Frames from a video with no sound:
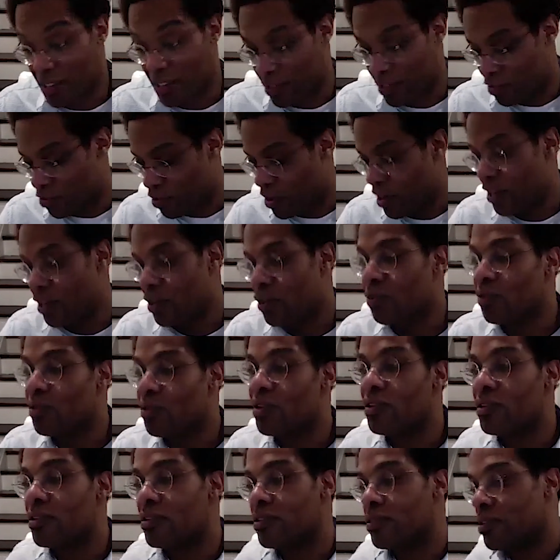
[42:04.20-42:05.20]
credit
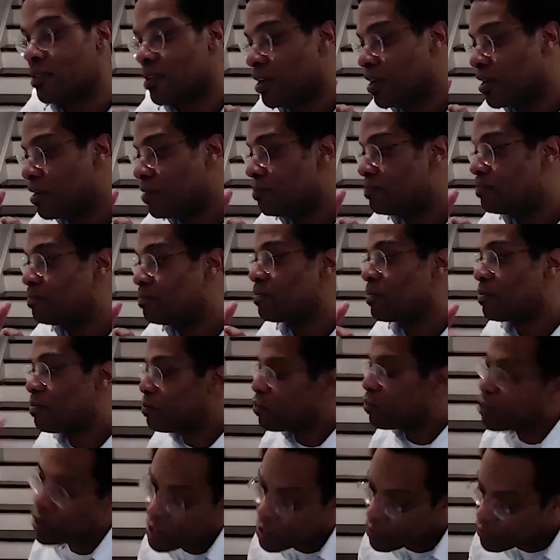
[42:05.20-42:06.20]
unions,
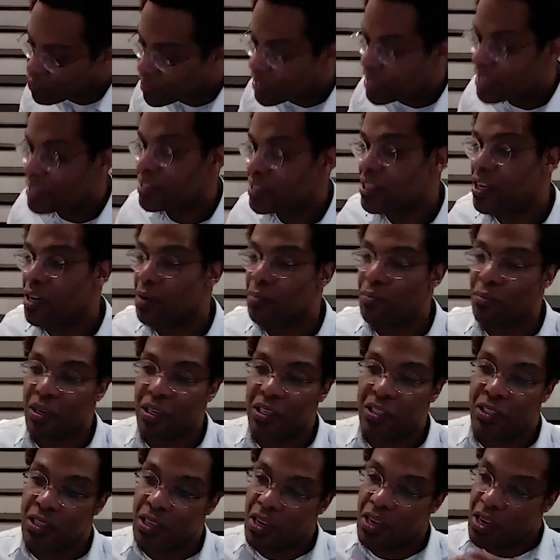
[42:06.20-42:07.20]
mortgage financing
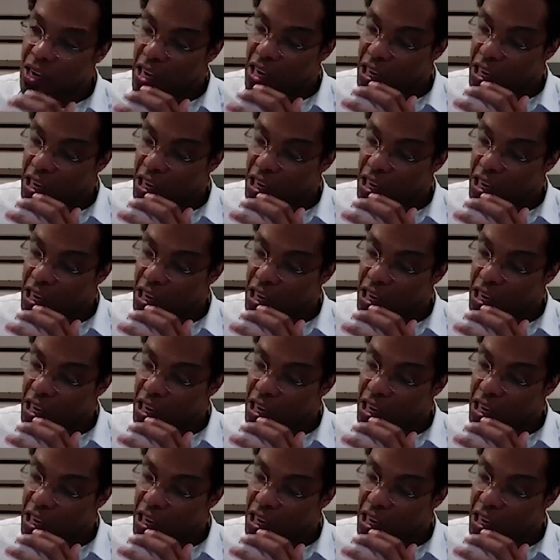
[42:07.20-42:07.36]
companies,